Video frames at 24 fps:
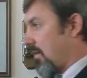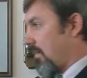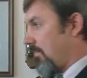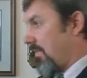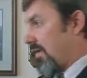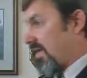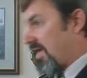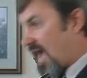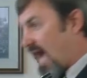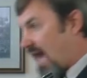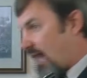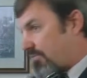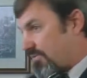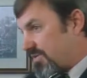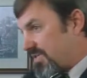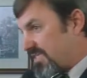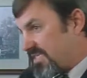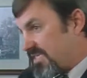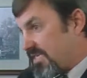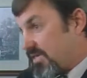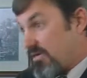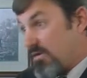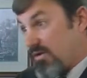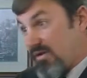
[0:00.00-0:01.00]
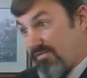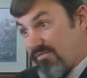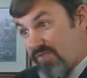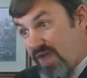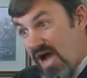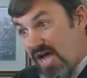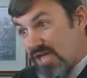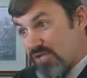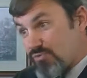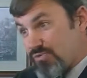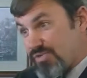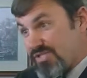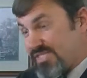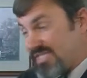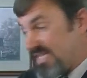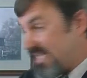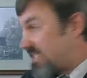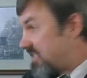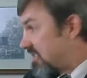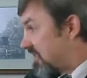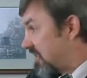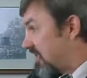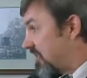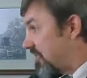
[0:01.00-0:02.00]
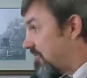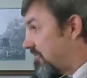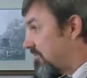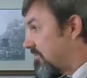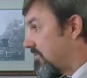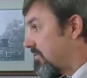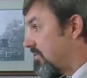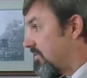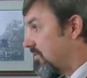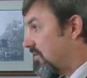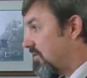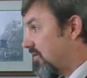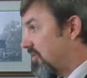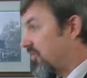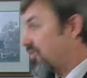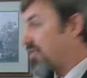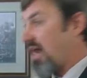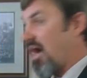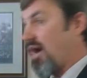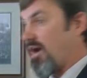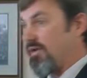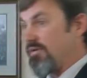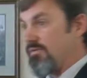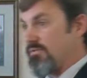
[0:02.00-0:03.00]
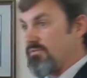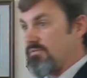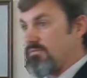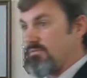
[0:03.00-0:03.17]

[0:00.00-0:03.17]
But God, if God's resisting you, you're done.